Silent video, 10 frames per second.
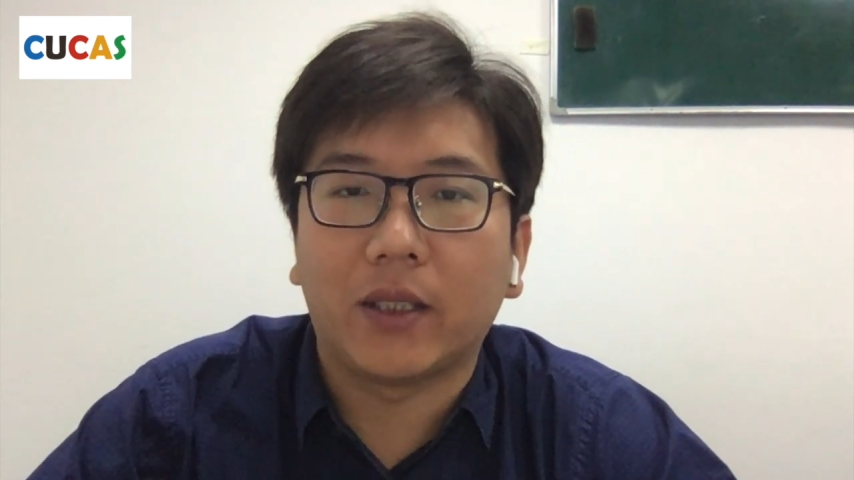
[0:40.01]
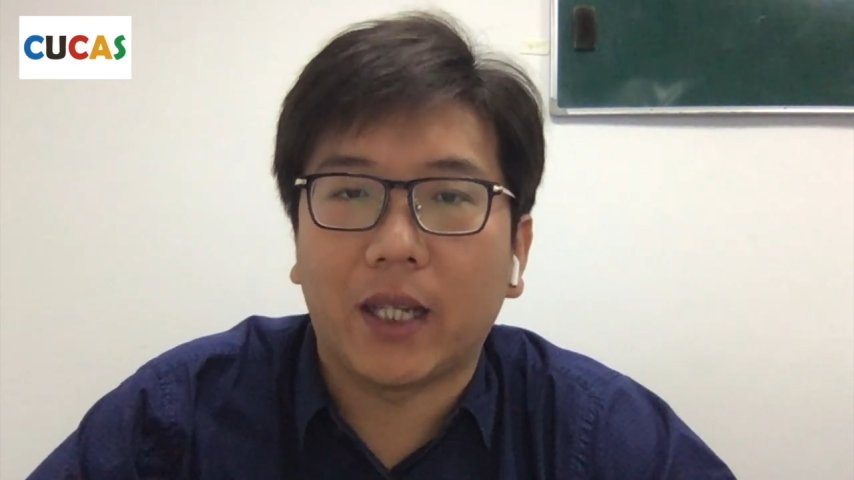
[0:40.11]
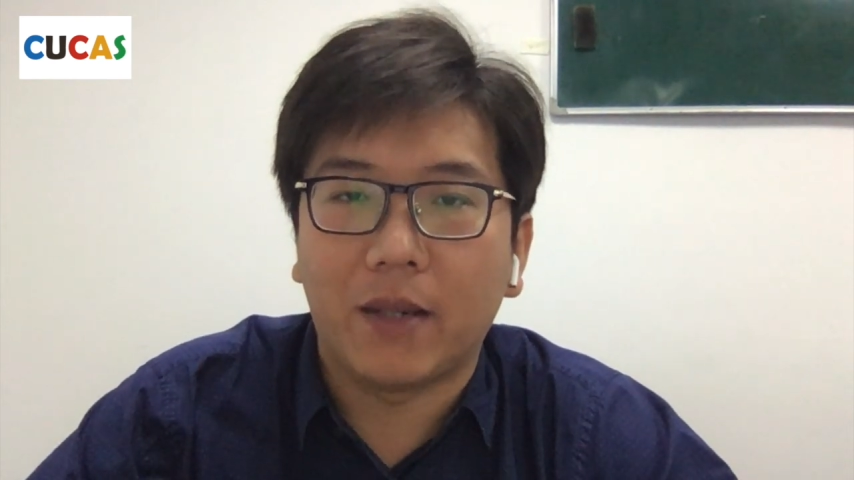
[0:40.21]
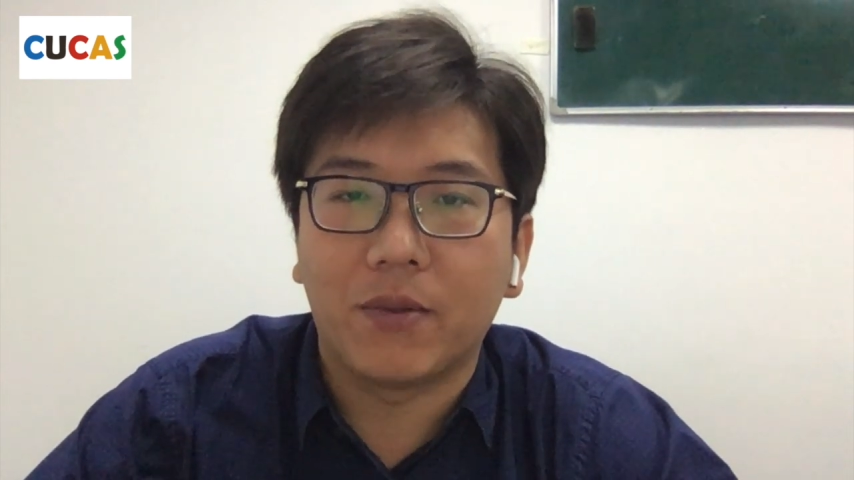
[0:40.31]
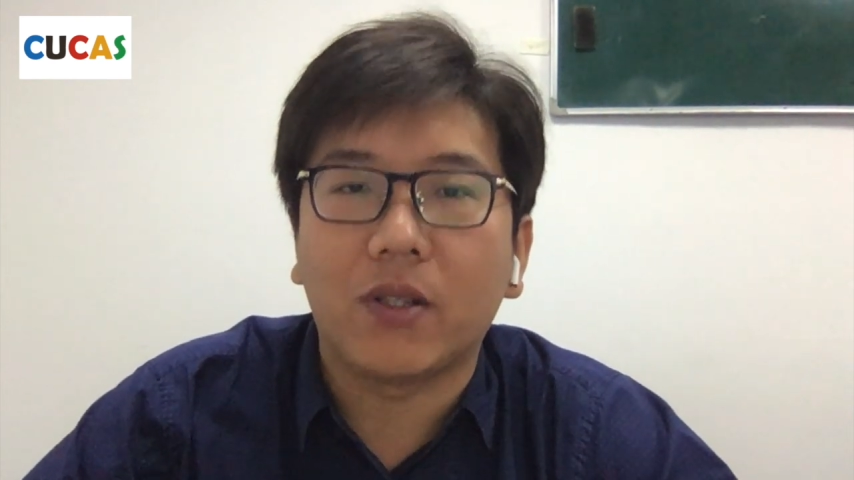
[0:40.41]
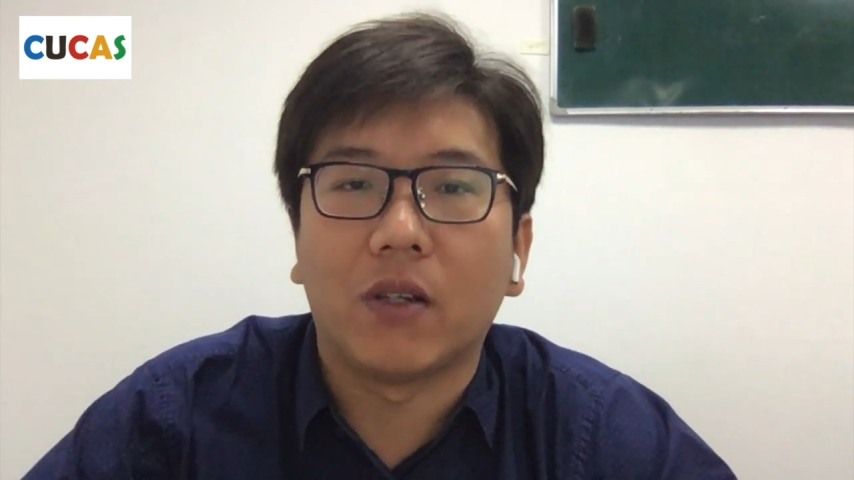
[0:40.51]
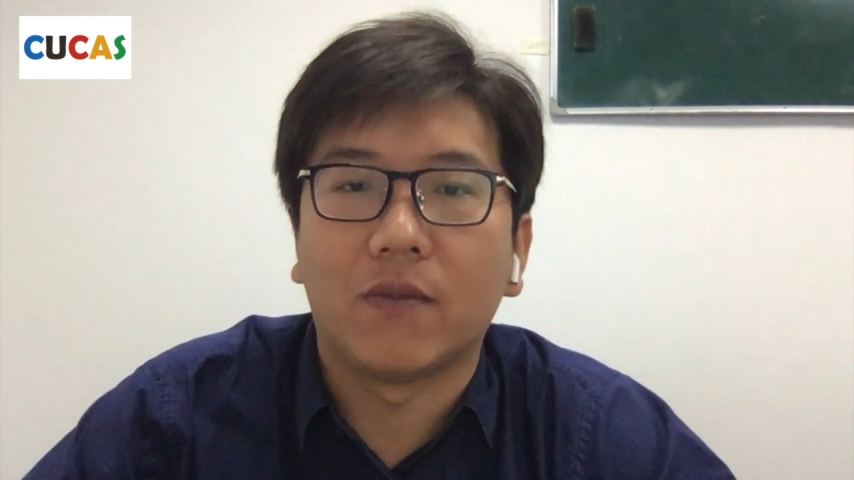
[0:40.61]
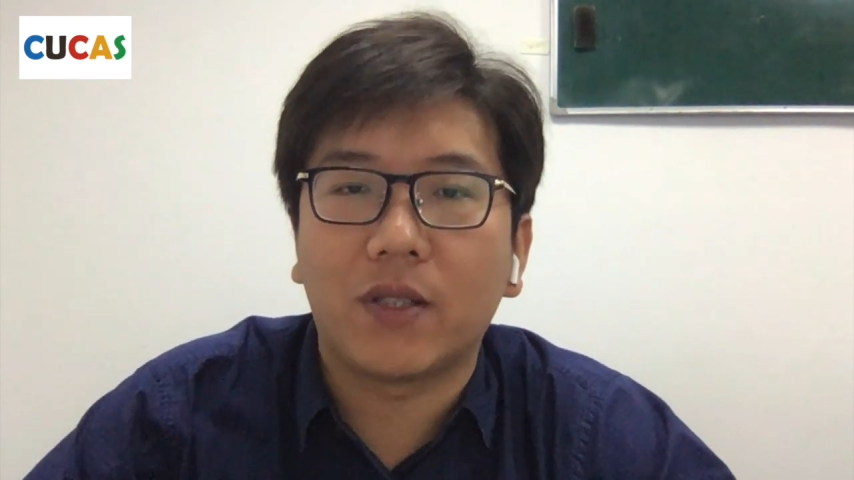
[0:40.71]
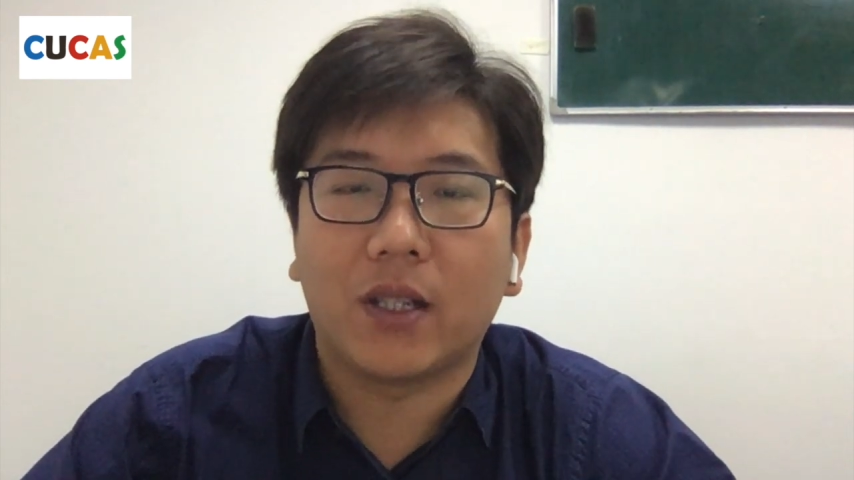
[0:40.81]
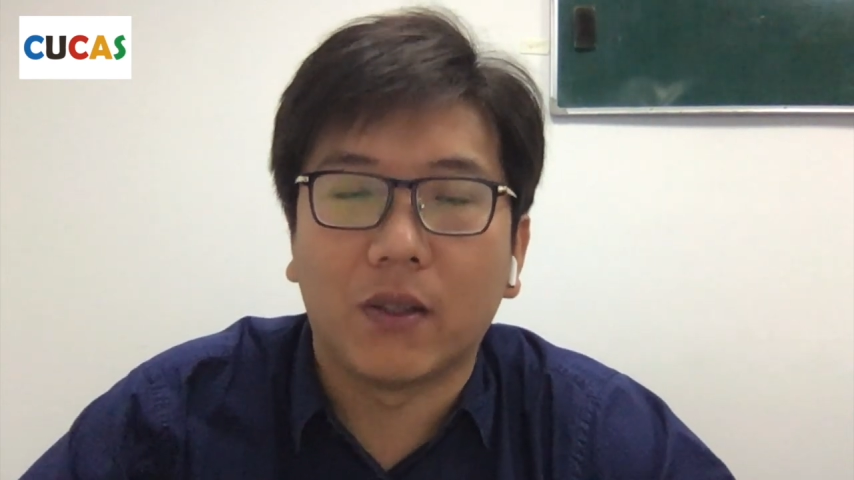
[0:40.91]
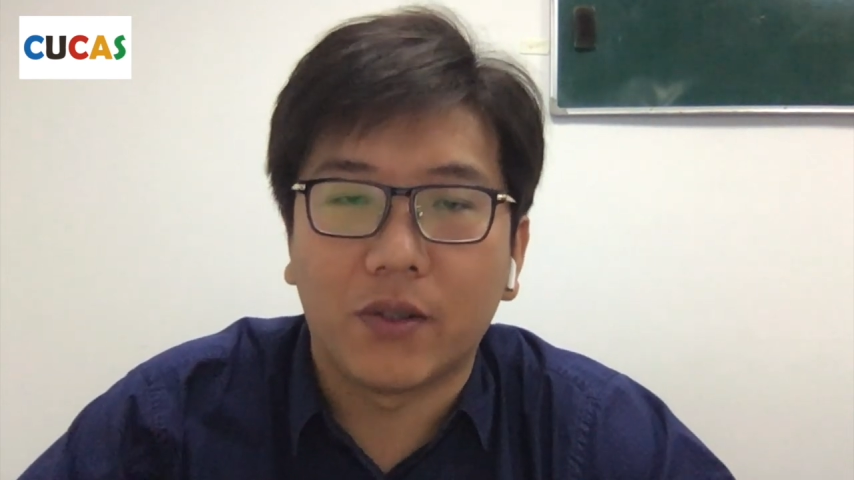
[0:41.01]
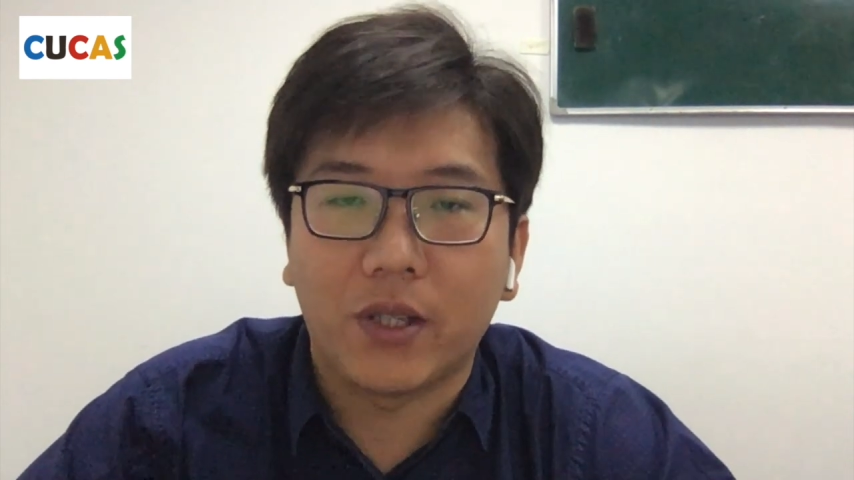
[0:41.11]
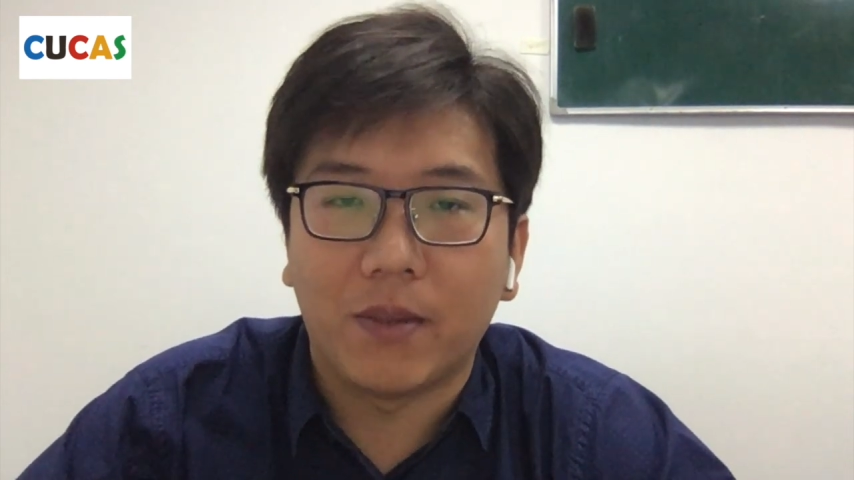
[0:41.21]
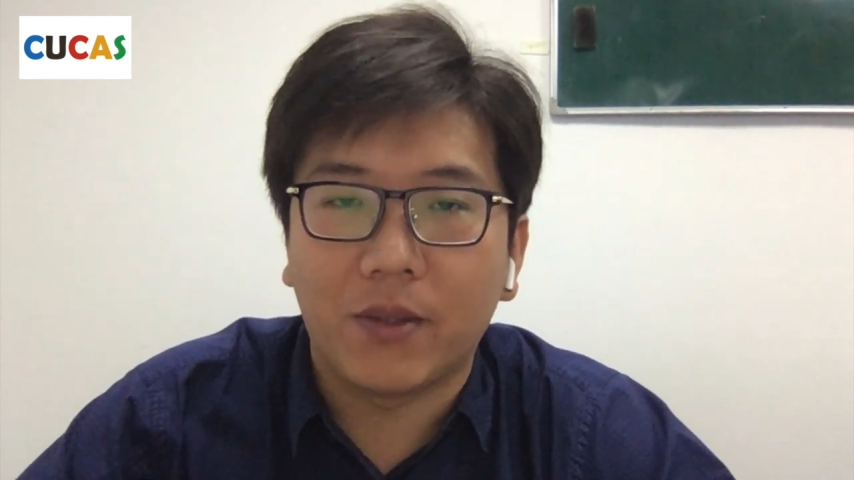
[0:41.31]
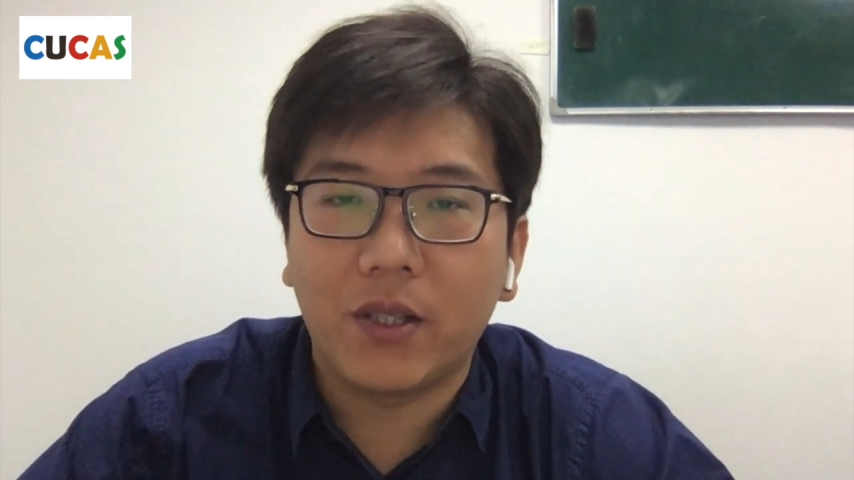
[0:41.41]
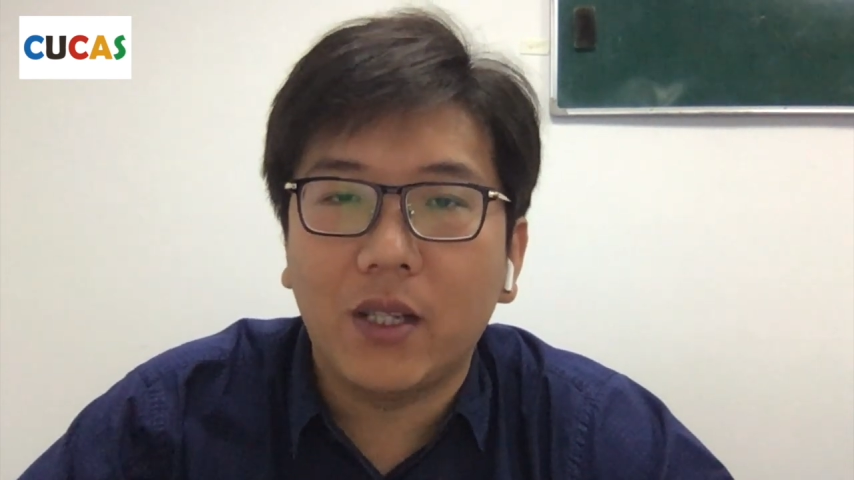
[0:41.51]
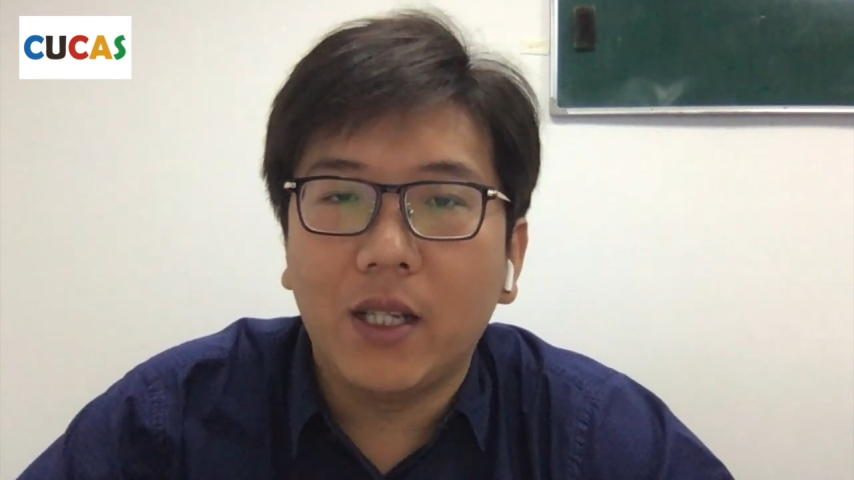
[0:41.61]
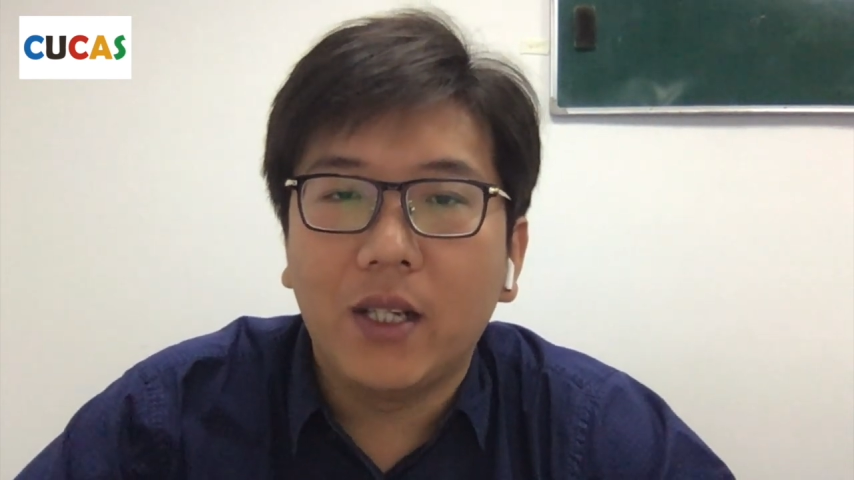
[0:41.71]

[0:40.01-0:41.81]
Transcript: types of scholarships,